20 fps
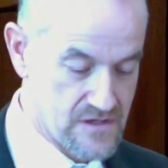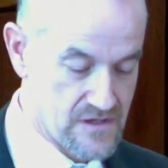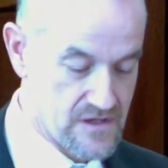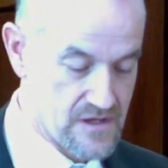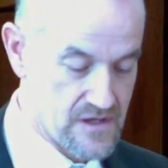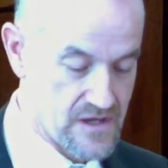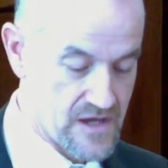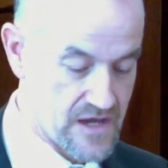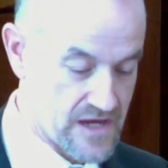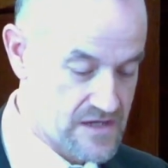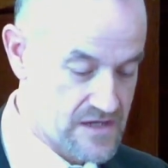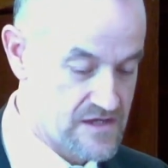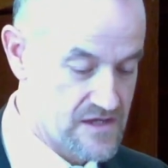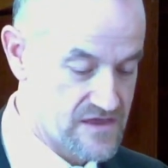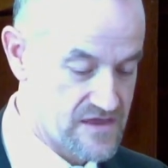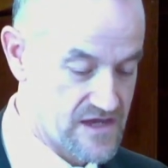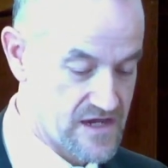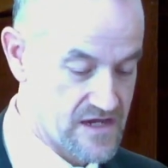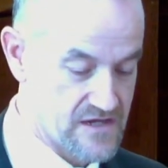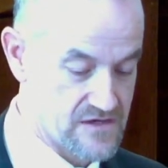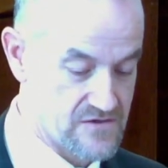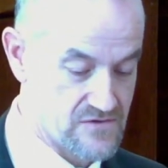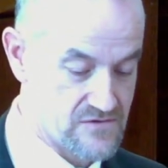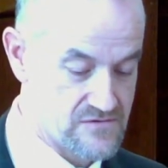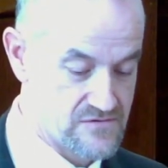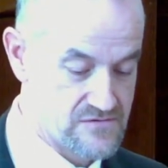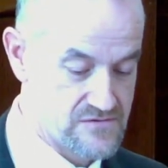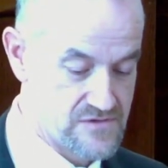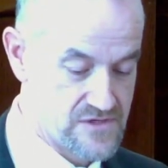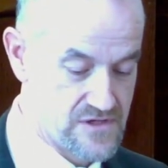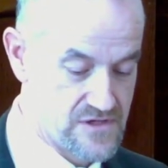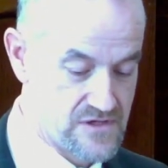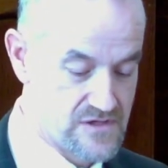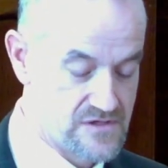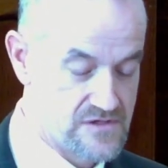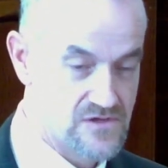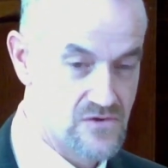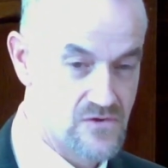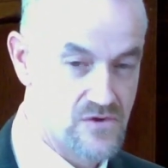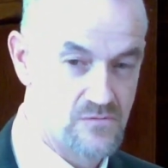and Nathaniel.
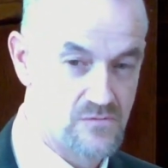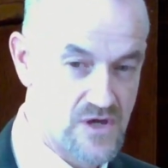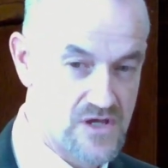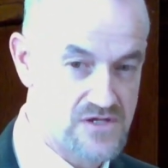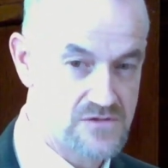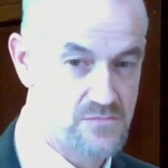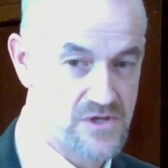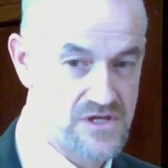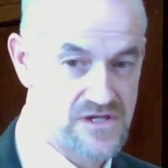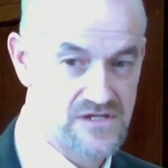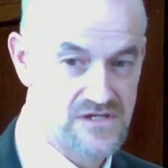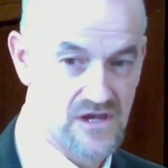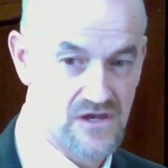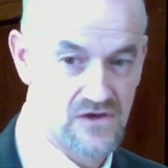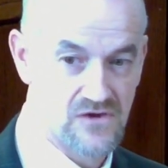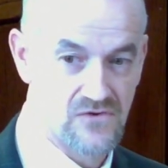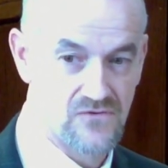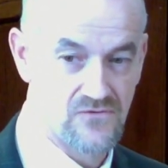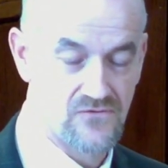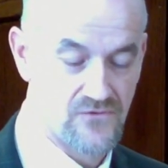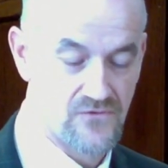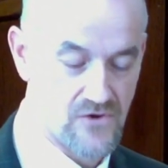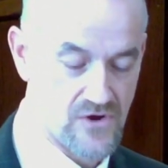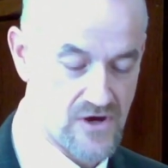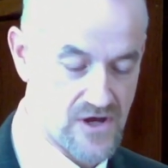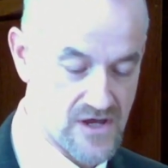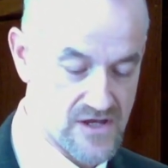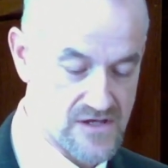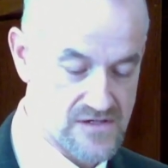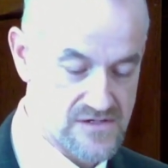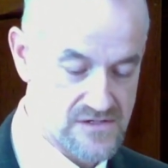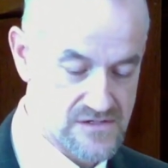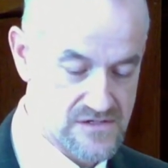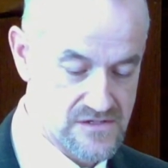So it must be so for us.